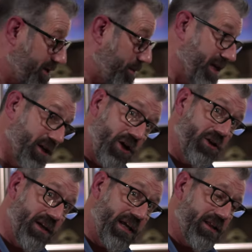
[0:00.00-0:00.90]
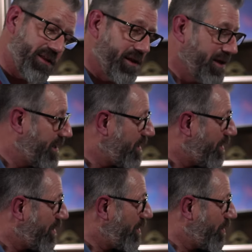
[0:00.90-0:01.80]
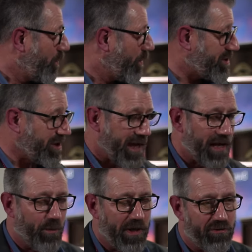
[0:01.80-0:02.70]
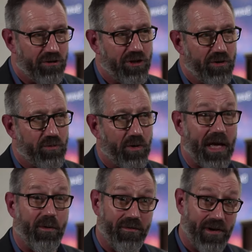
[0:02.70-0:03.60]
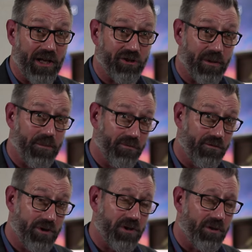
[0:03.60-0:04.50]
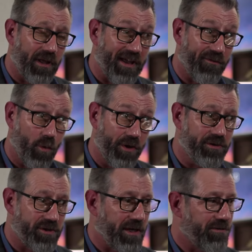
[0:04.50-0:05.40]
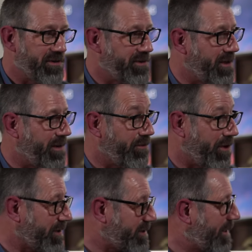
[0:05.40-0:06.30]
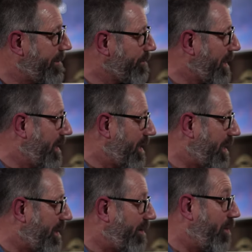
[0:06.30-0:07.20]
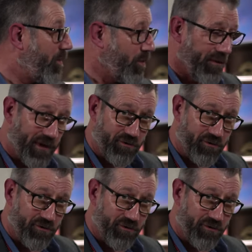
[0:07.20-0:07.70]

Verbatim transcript: the speaker underneath which again we introduced with our flagship original F1 series uh, product. Uh, we've